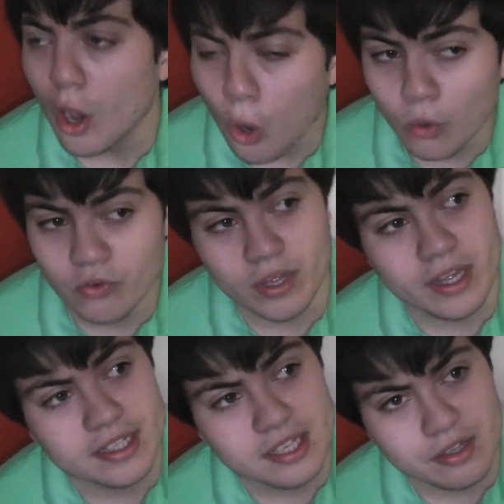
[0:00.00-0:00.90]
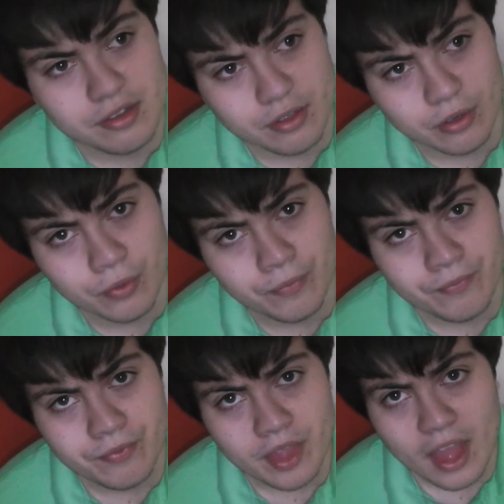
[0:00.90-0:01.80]
over egotistical,
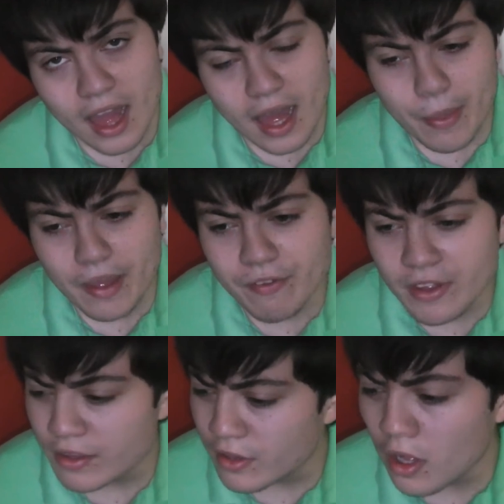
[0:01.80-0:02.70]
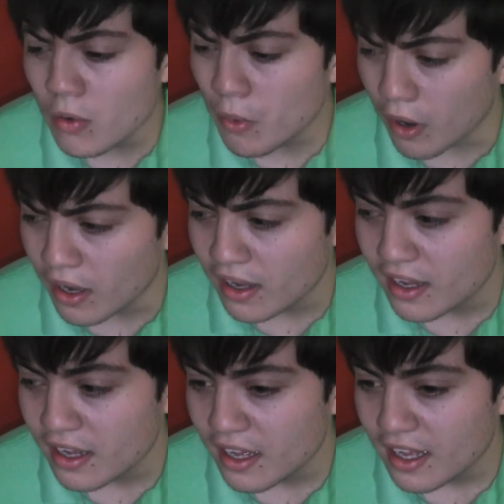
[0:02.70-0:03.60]
they think, you know what,
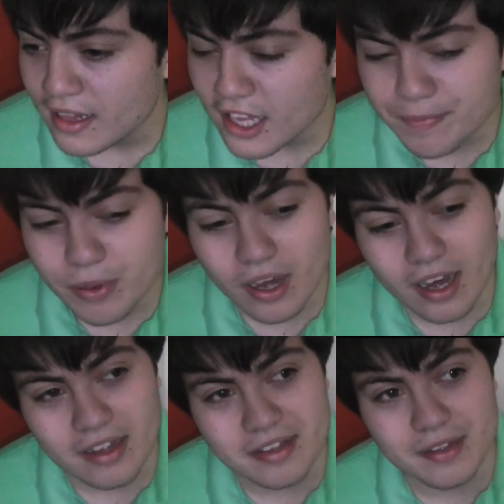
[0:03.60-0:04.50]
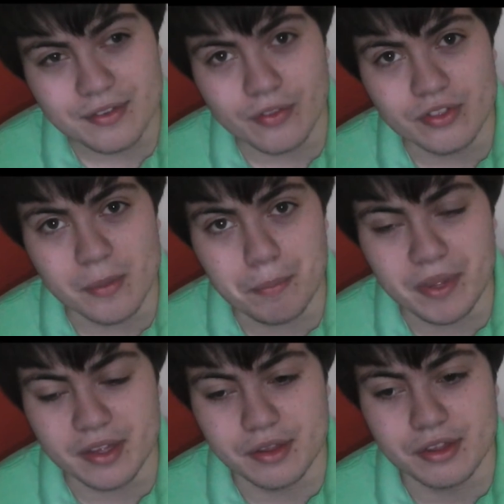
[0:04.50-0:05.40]
let's put ourselves on the
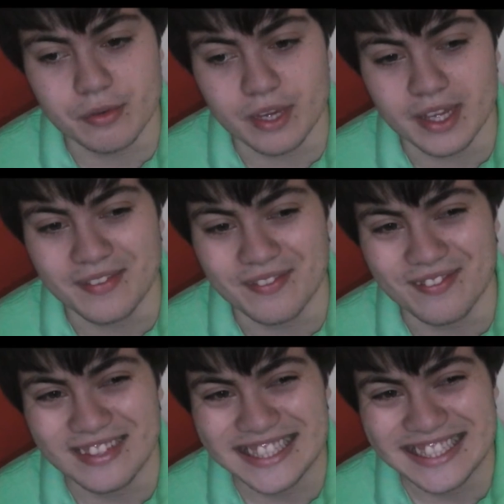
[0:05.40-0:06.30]
big screen.